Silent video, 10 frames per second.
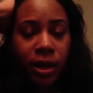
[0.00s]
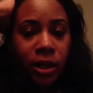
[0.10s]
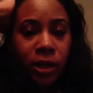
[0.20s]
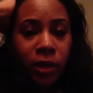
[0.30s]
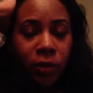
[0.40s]

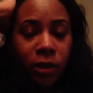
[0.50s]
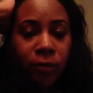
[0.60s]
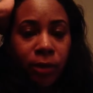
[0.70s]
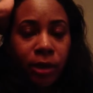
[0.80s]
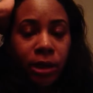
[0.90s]
you know, would
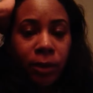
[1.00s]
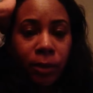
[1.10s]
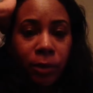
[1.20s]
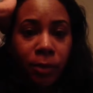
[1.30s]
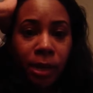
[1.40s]
have built a little
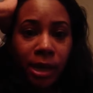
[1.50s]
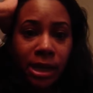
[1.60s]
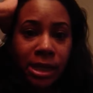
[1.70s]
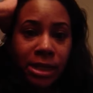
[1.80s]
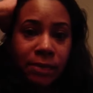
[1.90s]
bit more
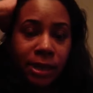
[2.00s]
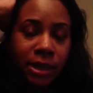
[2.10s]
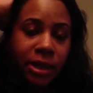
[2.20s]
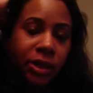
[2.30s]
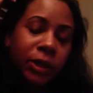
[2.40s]
buzz,
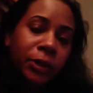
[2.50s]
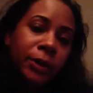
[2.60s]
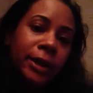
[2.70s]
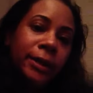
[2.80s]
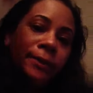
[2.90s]
but you know,
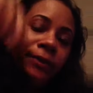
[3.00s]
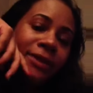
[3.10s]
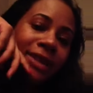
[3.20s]
um,